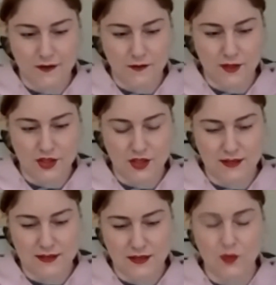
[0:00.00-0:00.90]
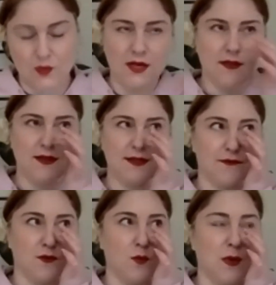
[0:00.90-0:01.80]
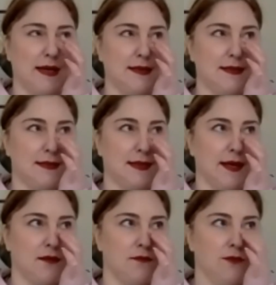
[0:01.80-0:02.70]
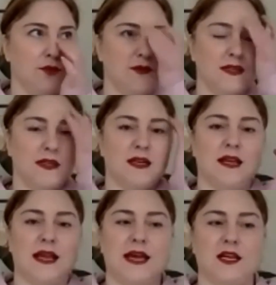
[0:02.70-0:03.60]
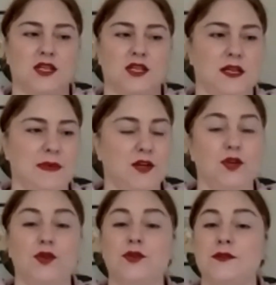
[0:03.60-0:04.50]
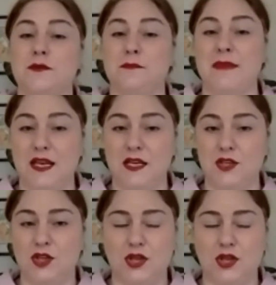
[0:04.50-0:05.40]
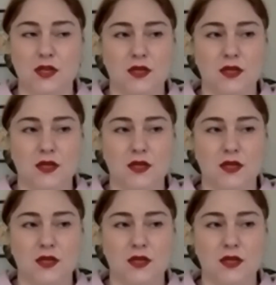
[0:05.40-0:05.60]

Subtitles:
which is looking at the different ways that music can actually be used to manage